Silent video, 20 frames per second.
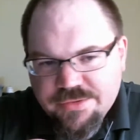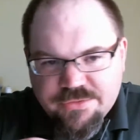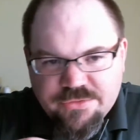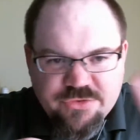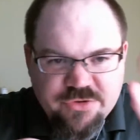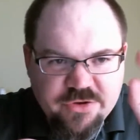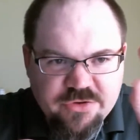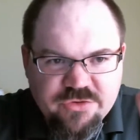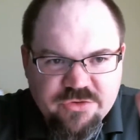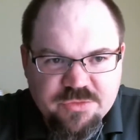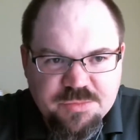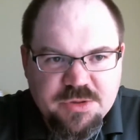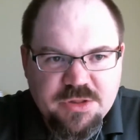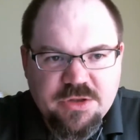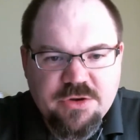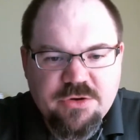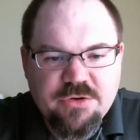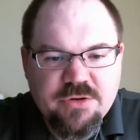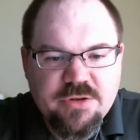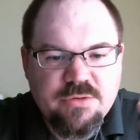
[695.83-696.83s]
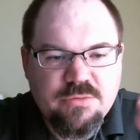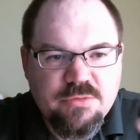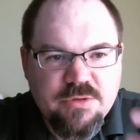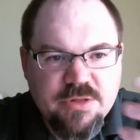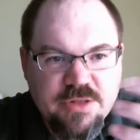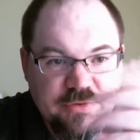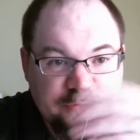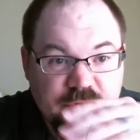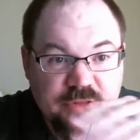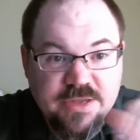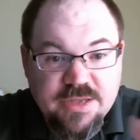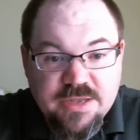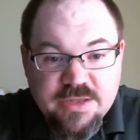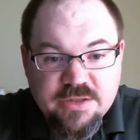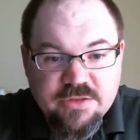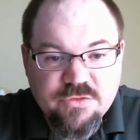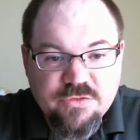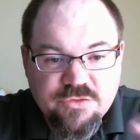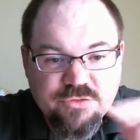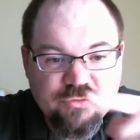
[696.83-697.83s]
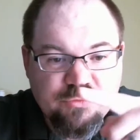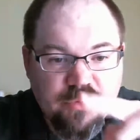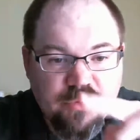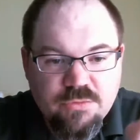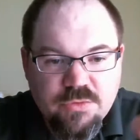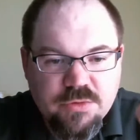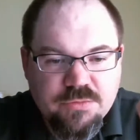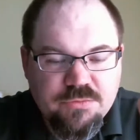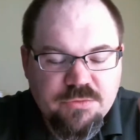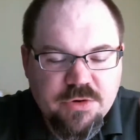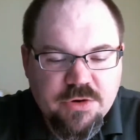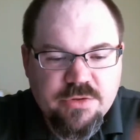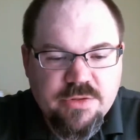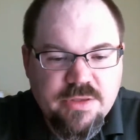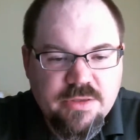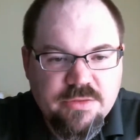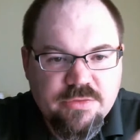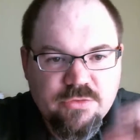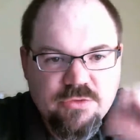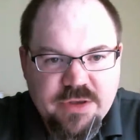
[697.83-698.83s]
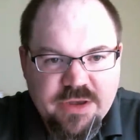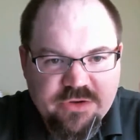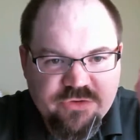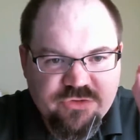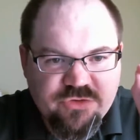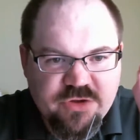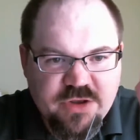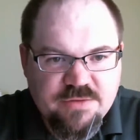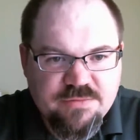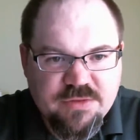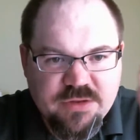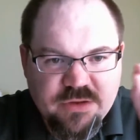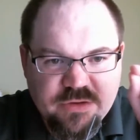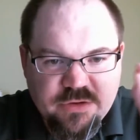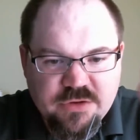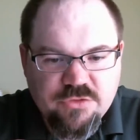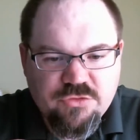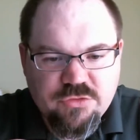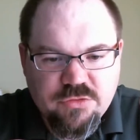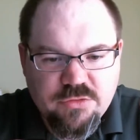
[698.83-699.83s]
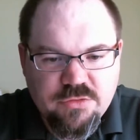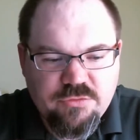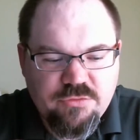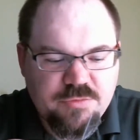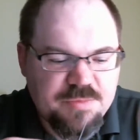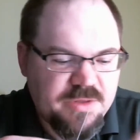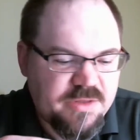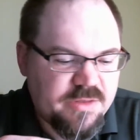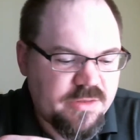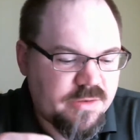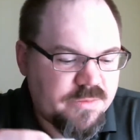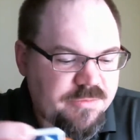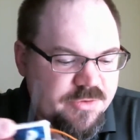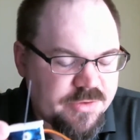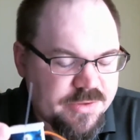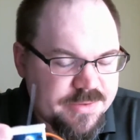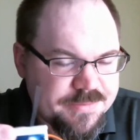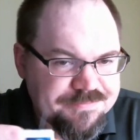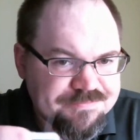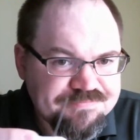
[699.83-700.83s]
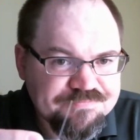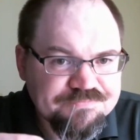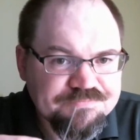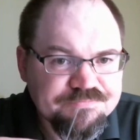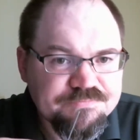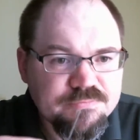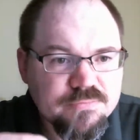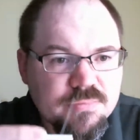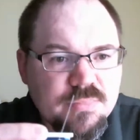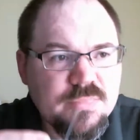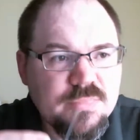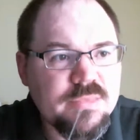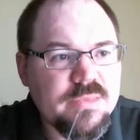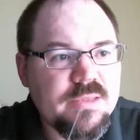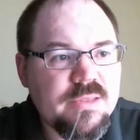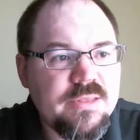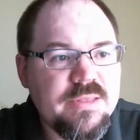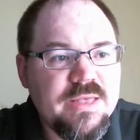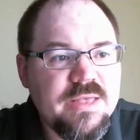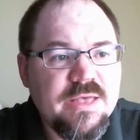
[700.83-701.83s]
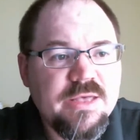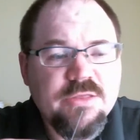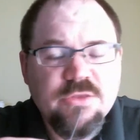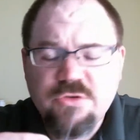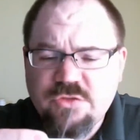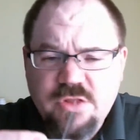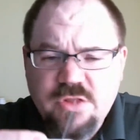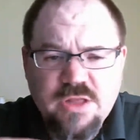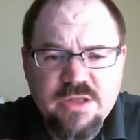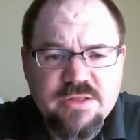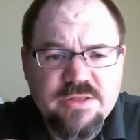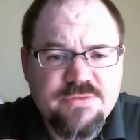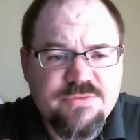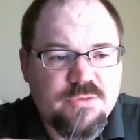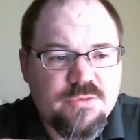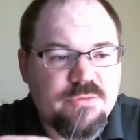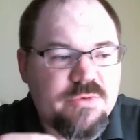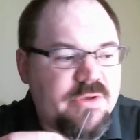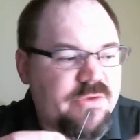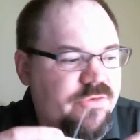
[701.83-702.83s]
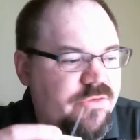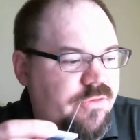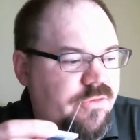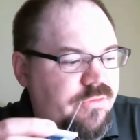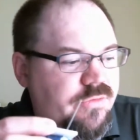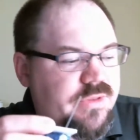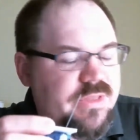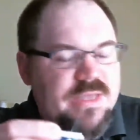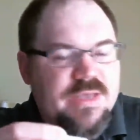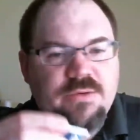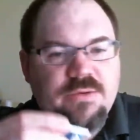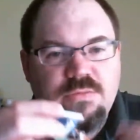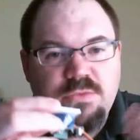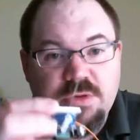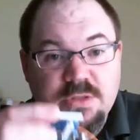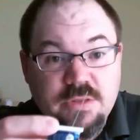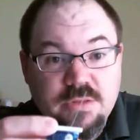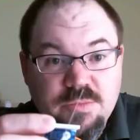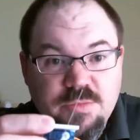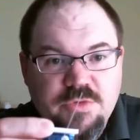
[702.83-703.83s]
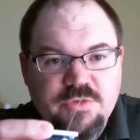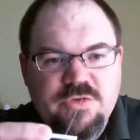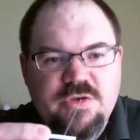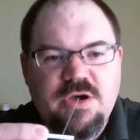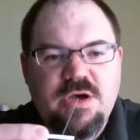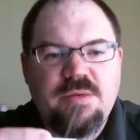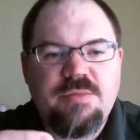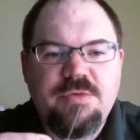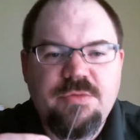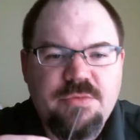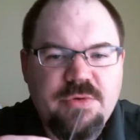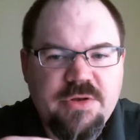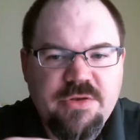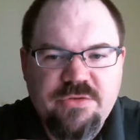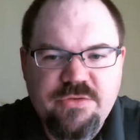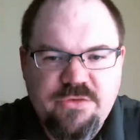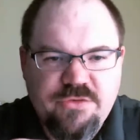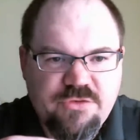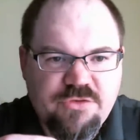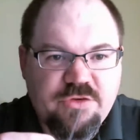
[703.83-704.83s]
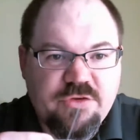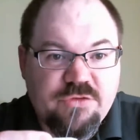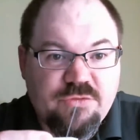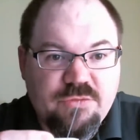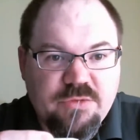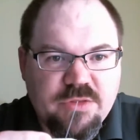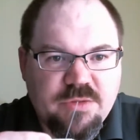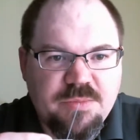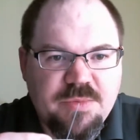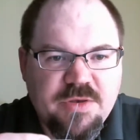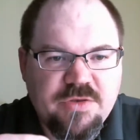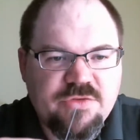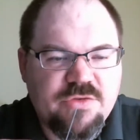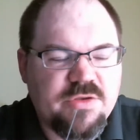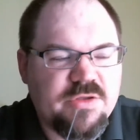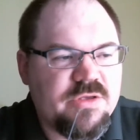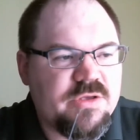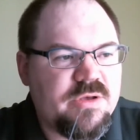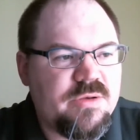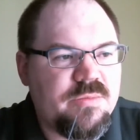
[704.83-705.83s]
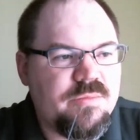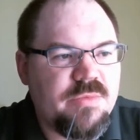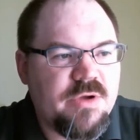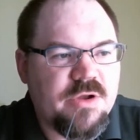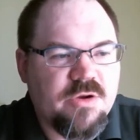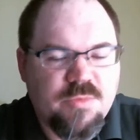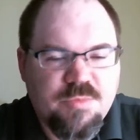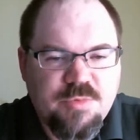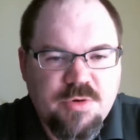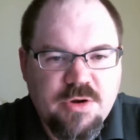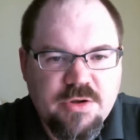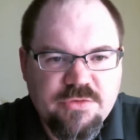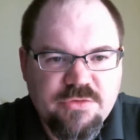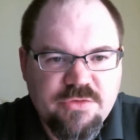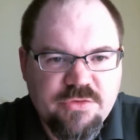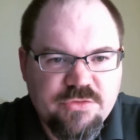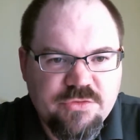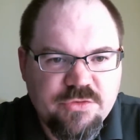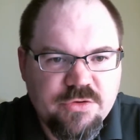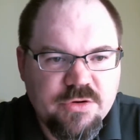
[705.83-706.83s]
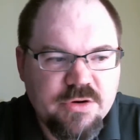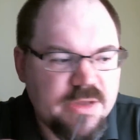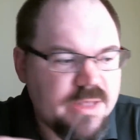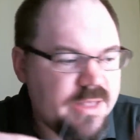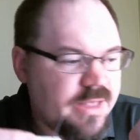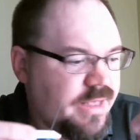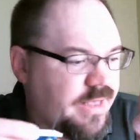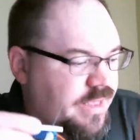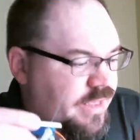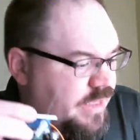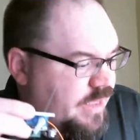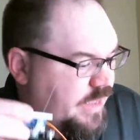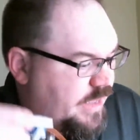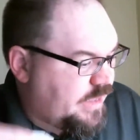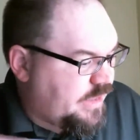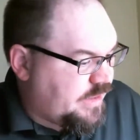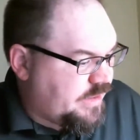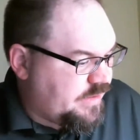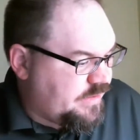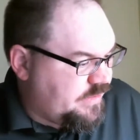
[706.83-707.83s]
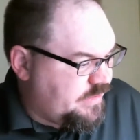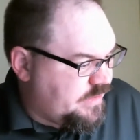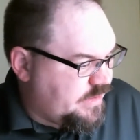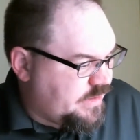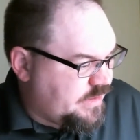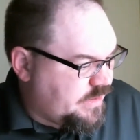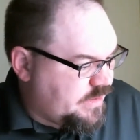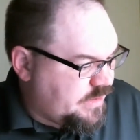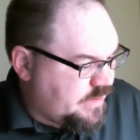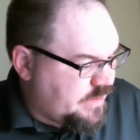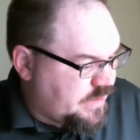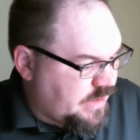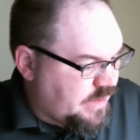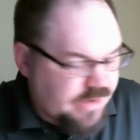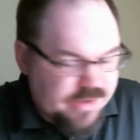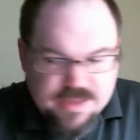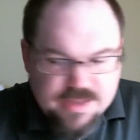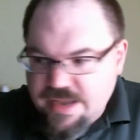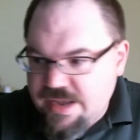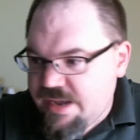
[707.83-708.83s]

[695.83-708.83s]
change the polarity or whatever to get it to swing one way or the other. You actually have to control it with PWM. There's a lot of different ways of doing that. One of the most common ways is just with a basic microprocessor. And I